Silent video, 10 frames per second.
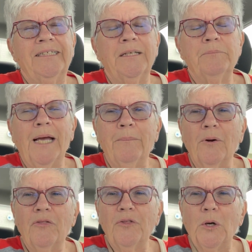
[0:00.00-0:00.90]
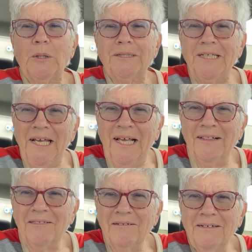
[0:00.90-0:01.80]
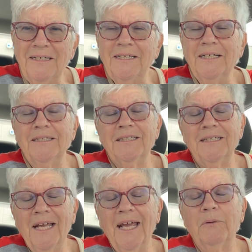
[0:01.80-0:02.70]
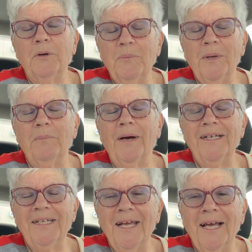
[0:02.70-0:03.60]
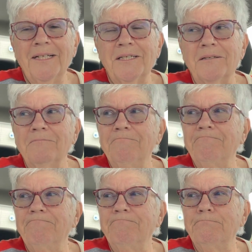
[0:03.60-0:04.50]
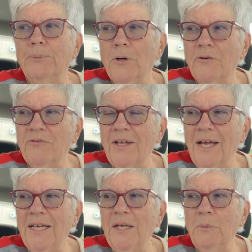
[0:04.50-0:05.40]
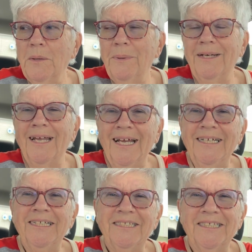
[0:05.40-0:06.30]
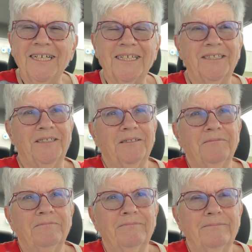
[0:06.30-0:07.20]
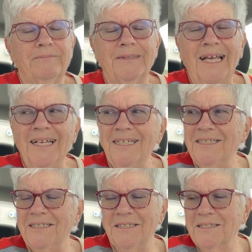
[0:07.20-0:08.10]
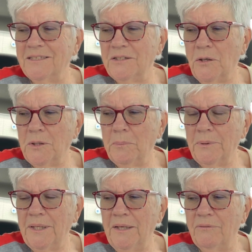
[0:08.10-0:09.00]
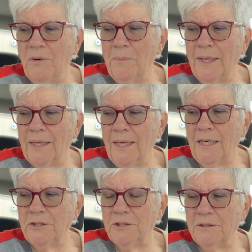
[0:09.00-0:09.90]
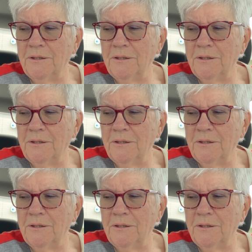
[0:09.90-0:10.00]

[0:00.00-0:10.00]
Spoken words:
September 13th. Today would have been my dad's birthday. He would have been 96. 96, it's hard to believe. Oh my gosh.